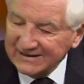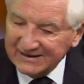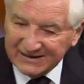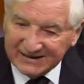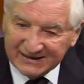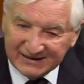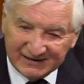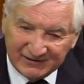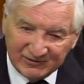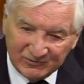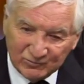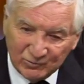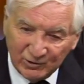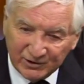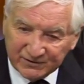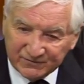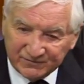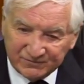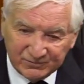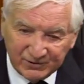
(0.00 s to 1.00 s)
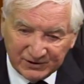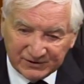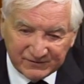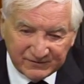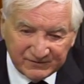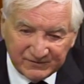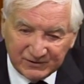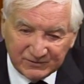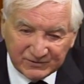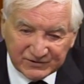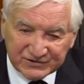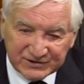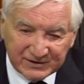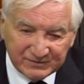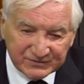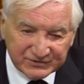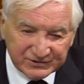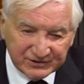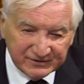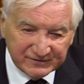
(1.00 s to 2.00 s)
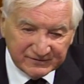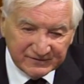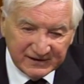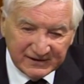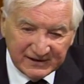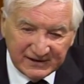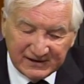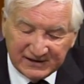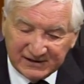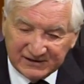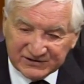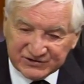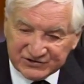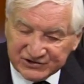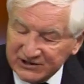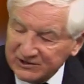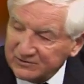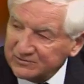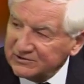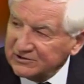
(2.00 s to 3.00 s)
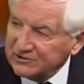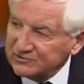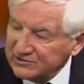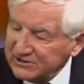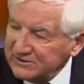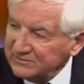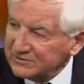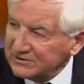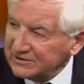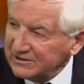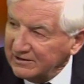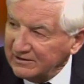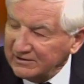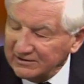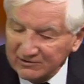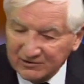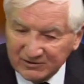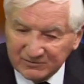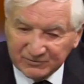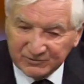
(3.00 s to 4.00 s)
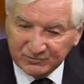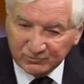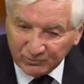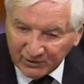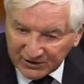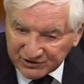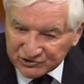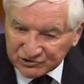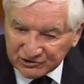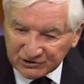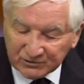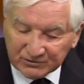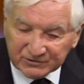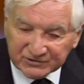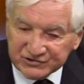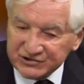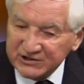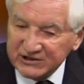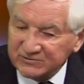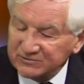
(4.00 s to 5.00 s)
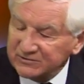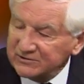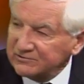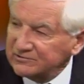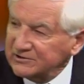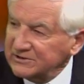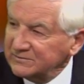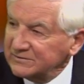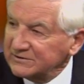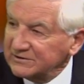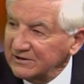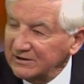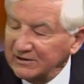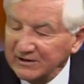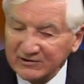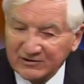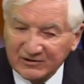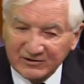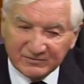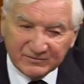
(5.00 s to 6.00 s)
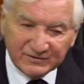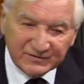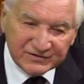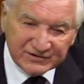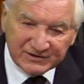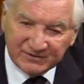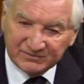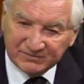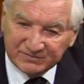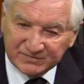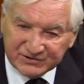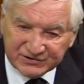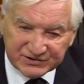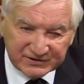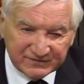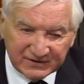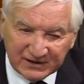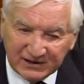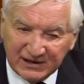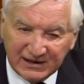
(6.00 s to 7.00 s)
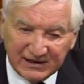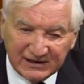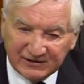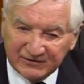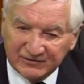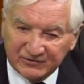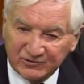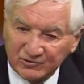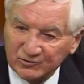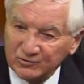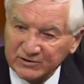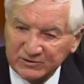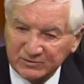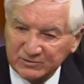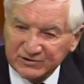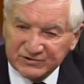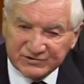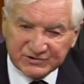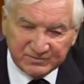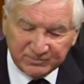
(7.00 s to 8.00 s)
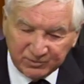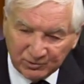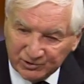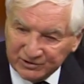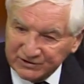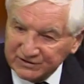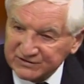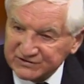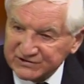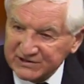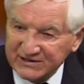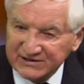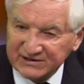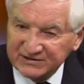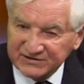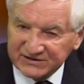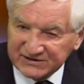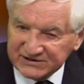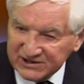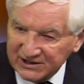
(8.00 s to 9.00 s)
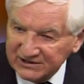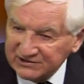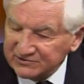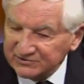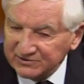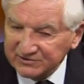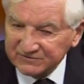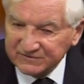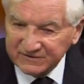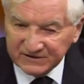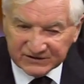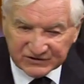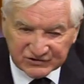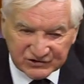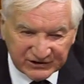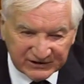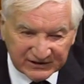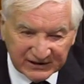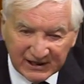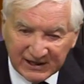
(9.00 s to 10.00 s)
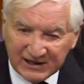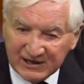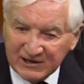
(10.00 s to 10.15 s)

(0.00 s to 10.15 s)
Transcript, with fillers: uh, what, if, what if there was some sort of secret agreement going on with Russia or secret agreement going on with some Pacific island or we were supporting, say, a dictator in Fiji,